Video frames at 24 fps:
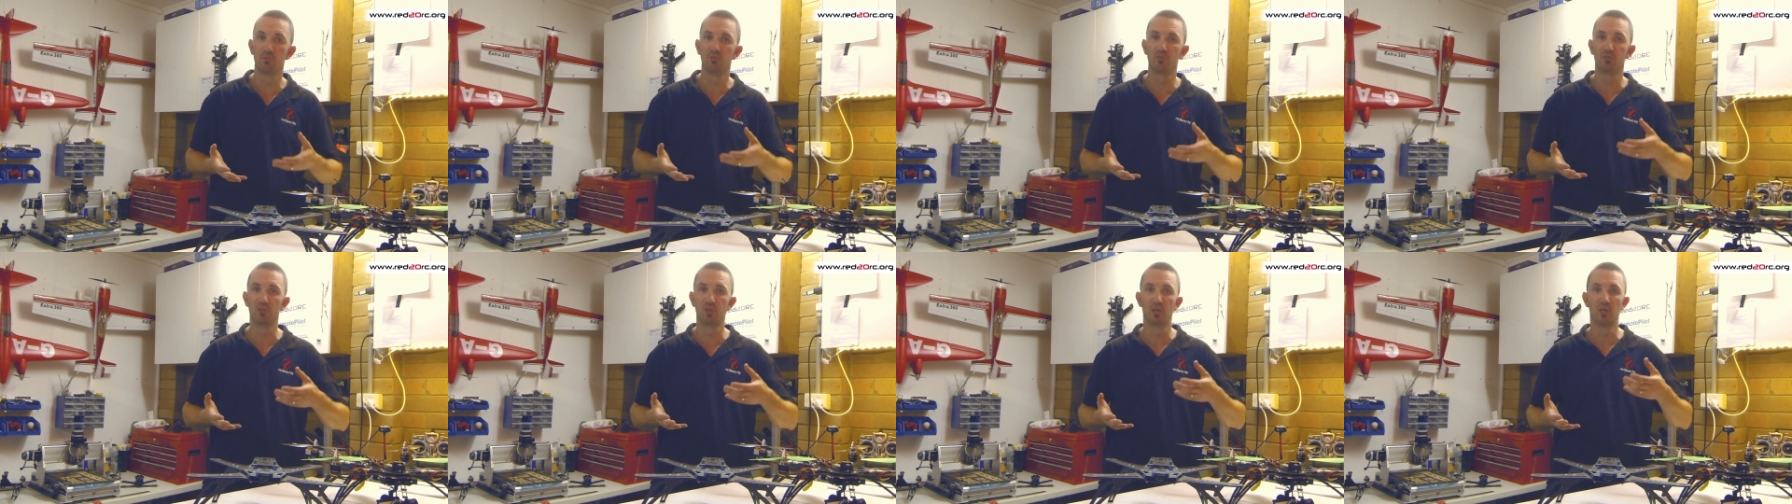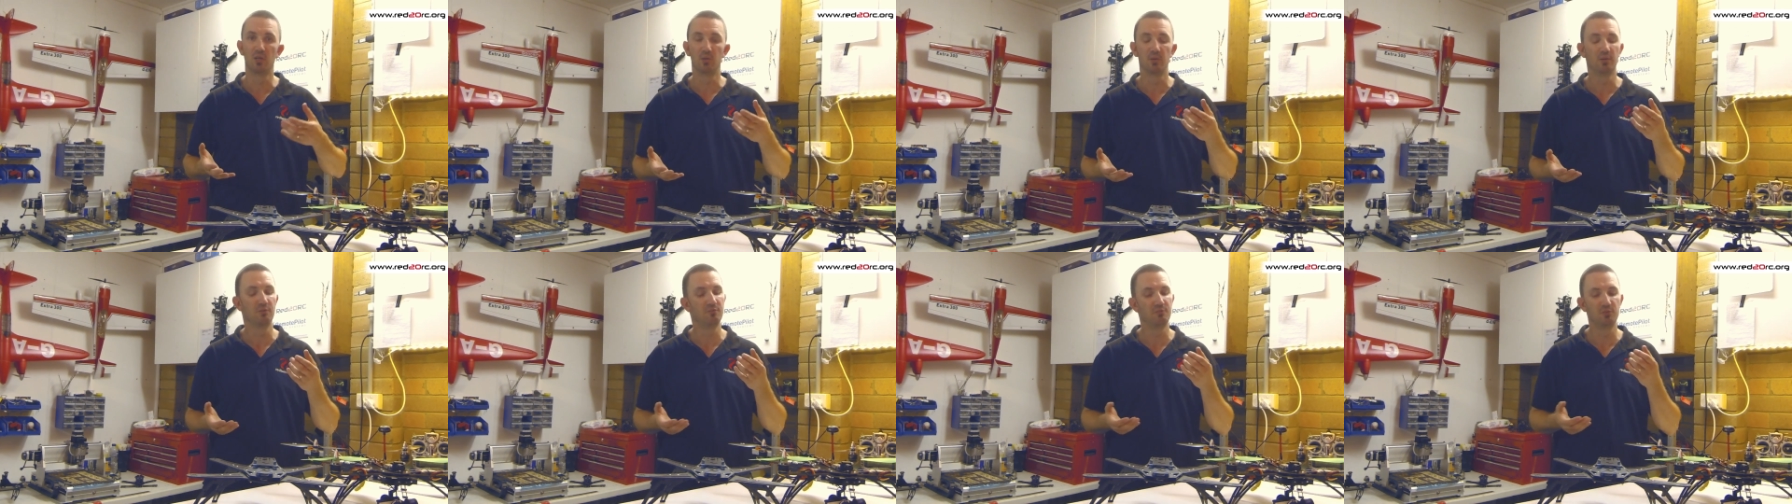
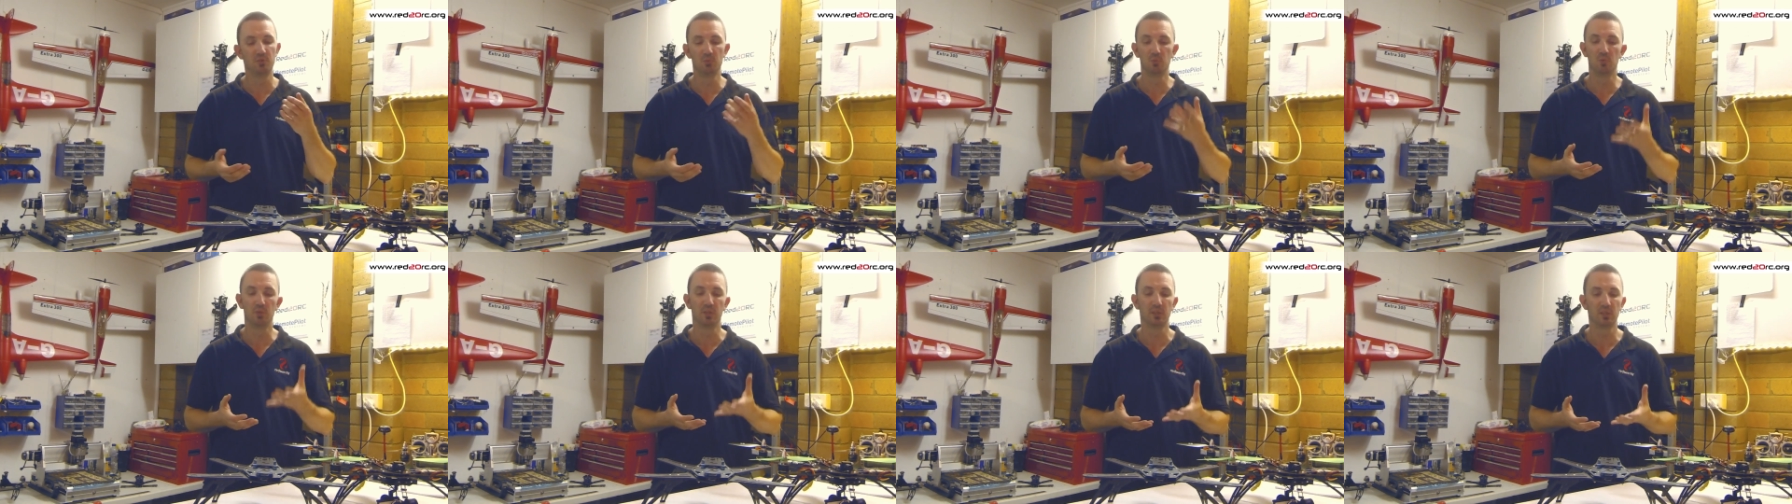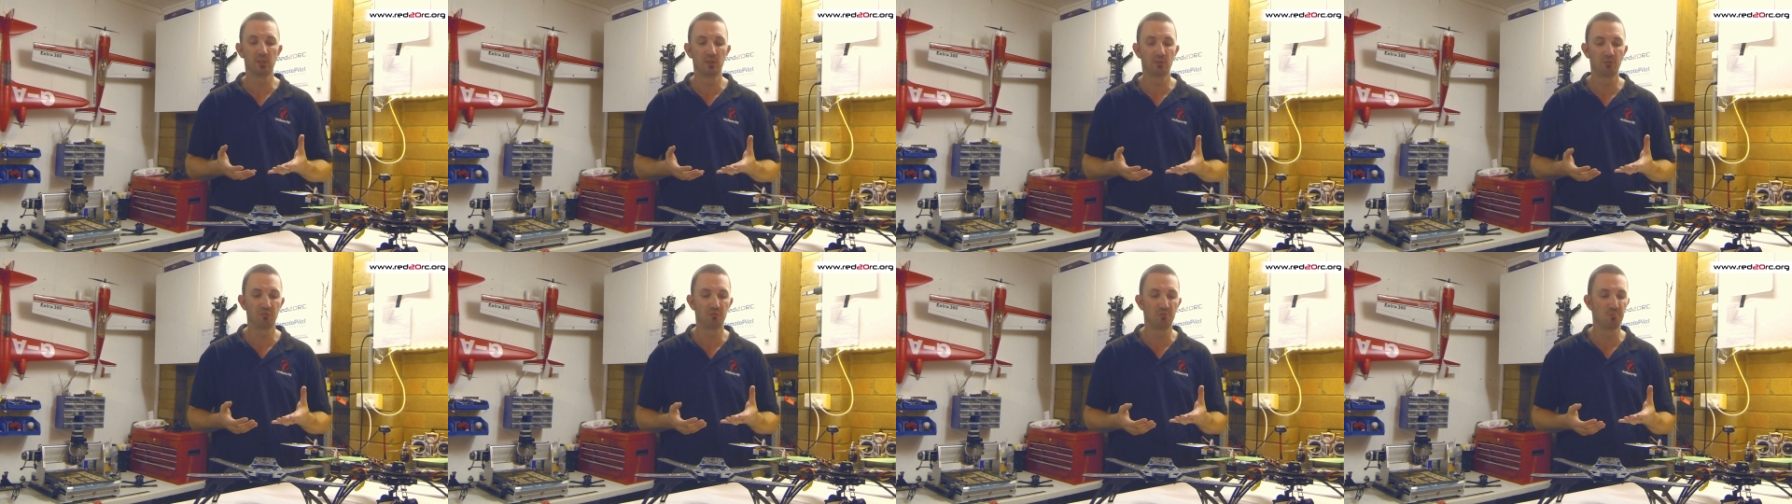so if you want it
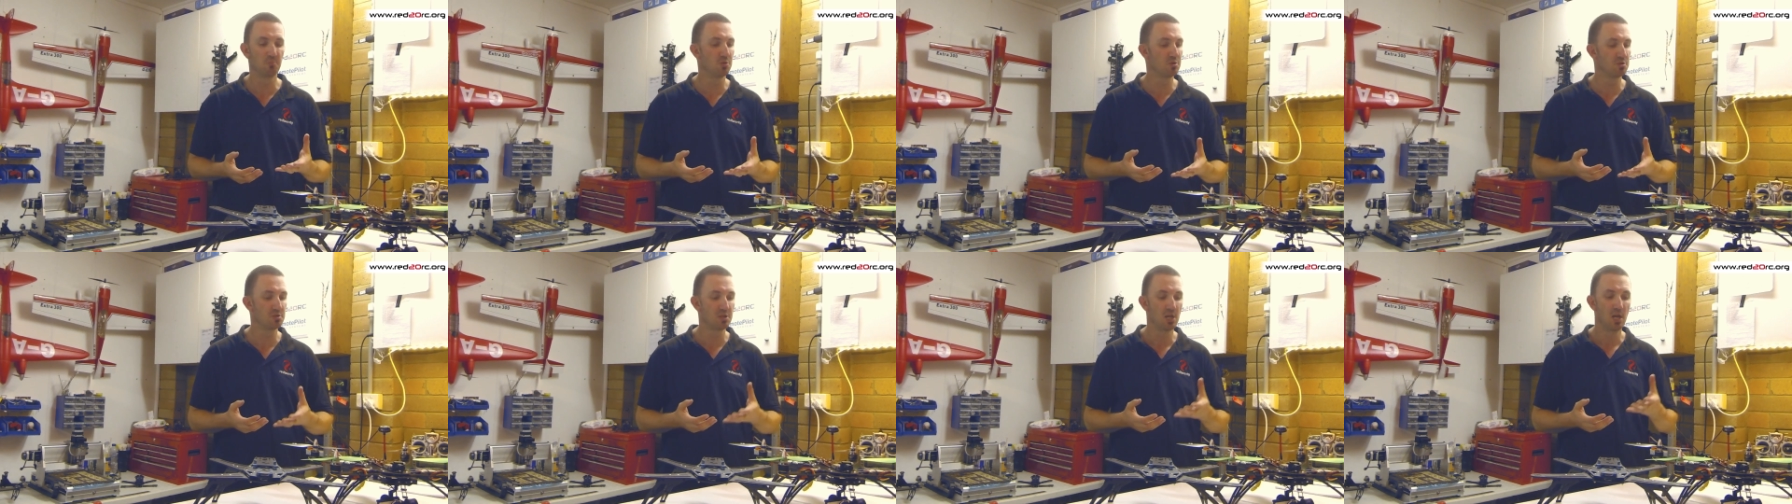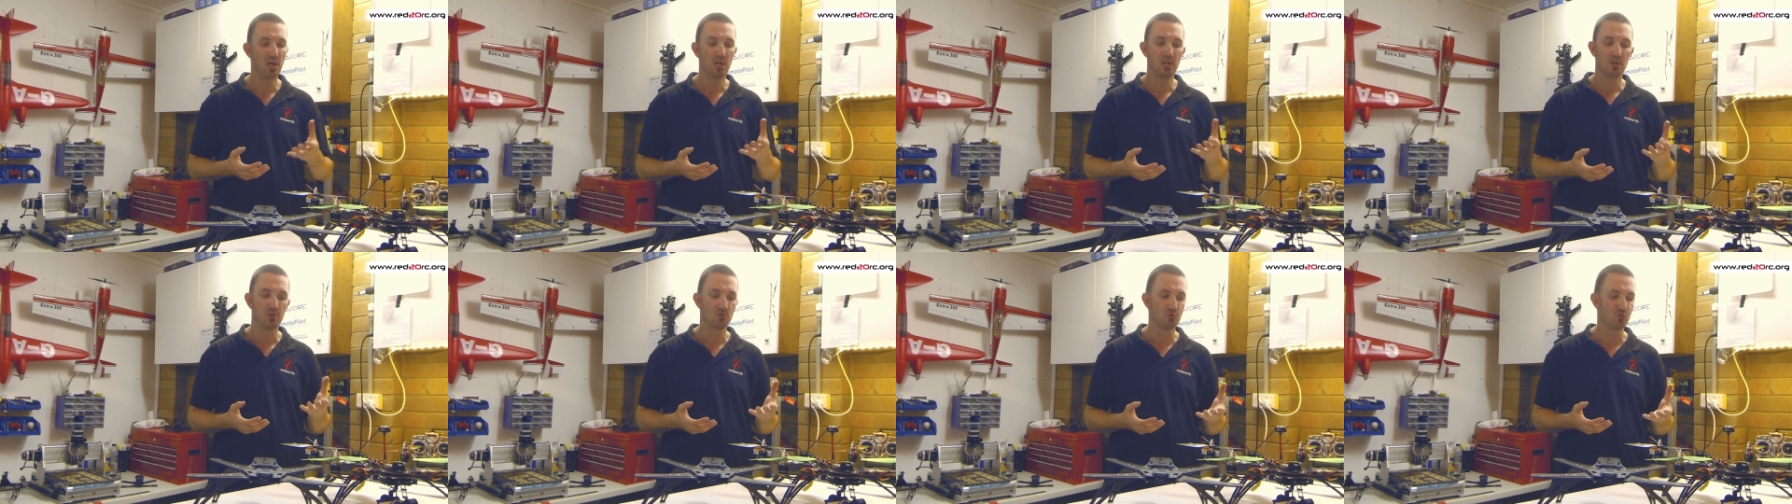customised,
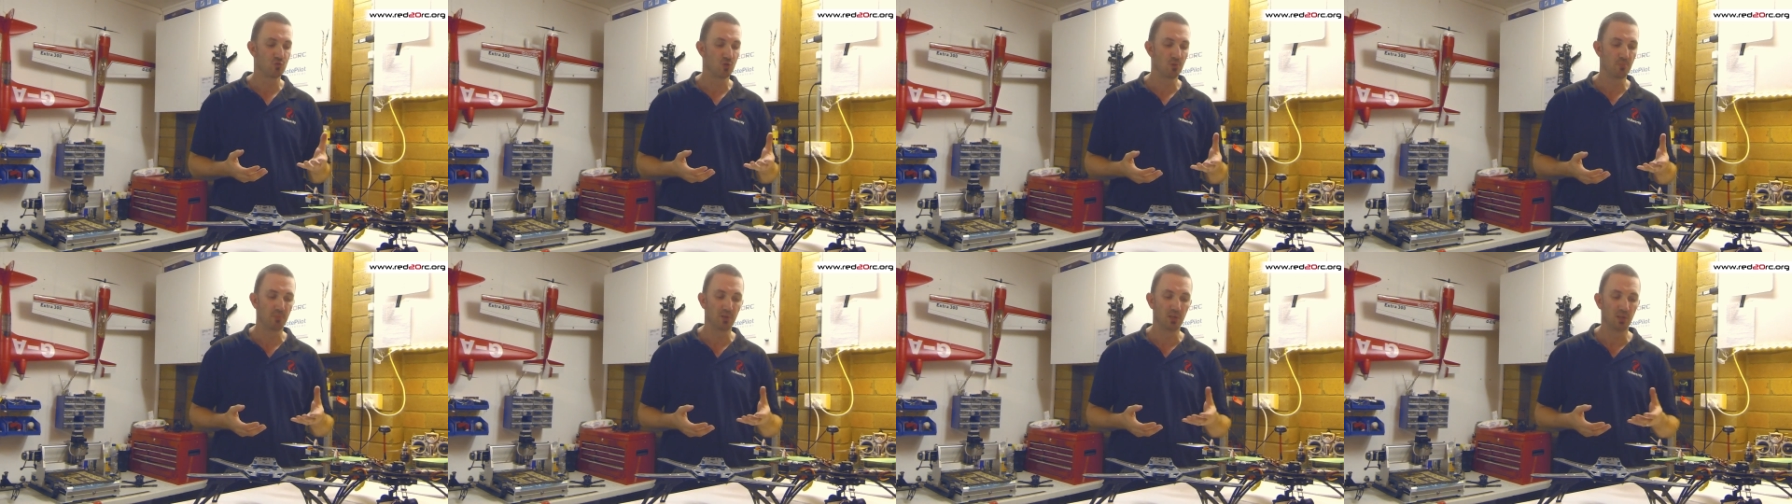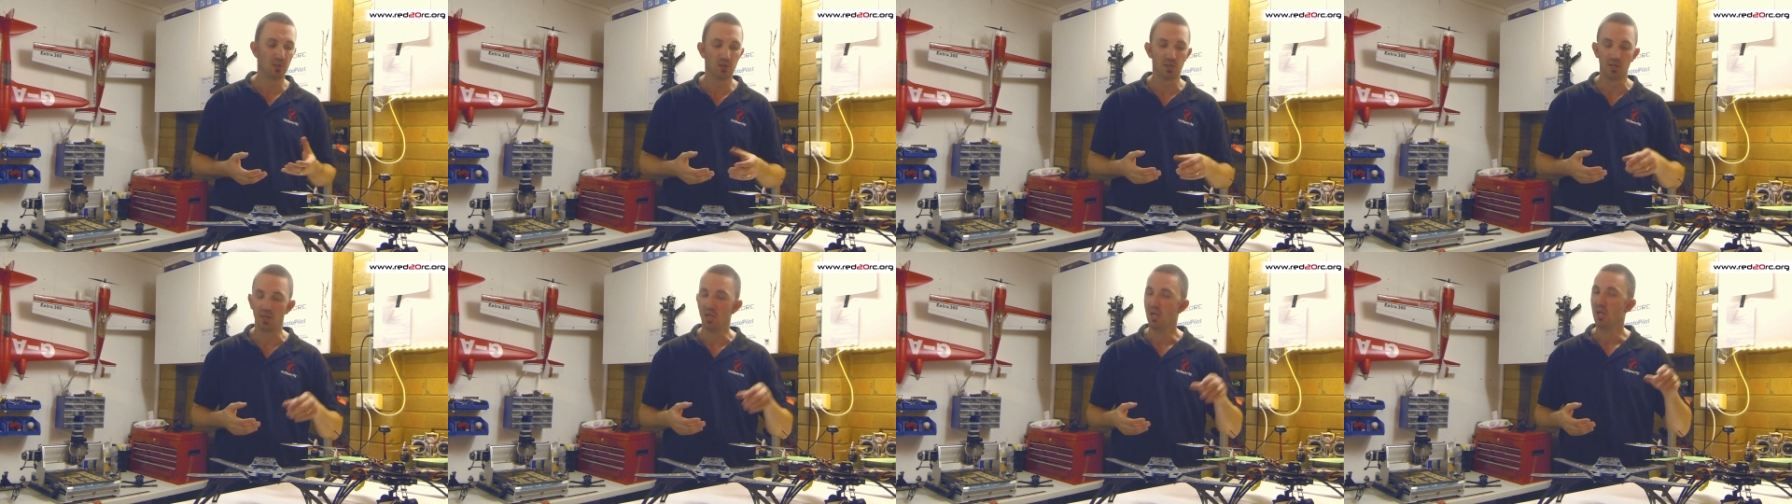just drop me a
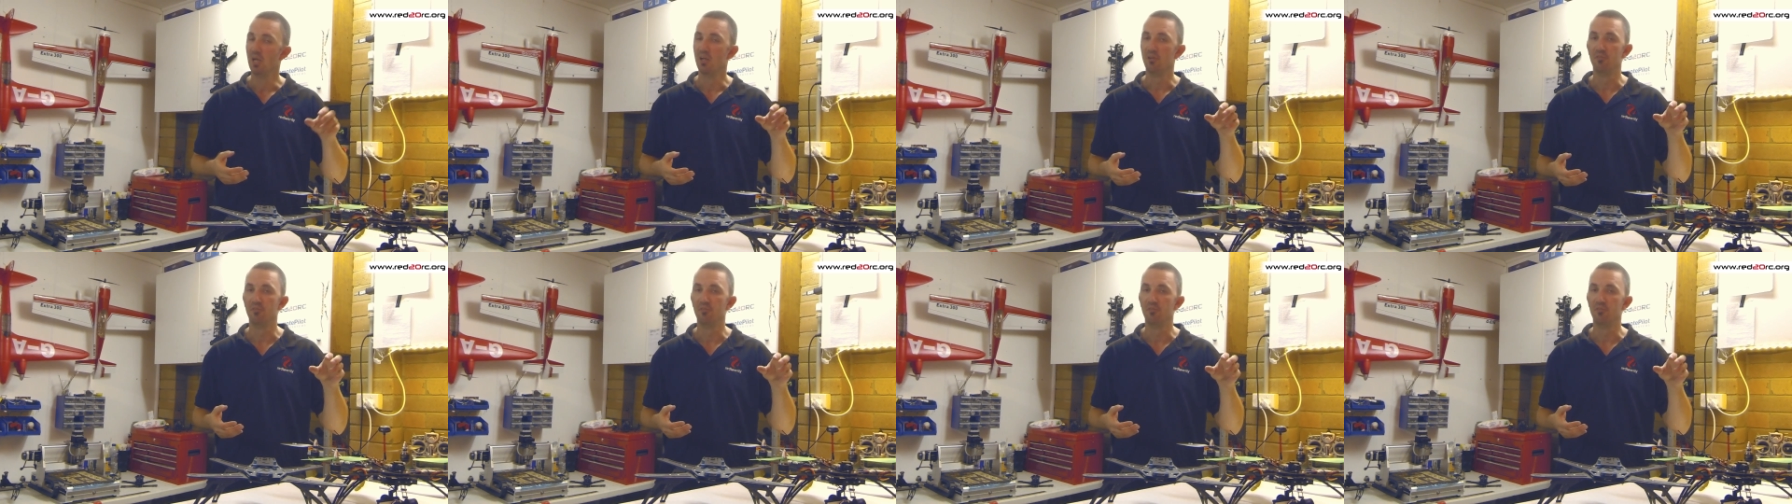line.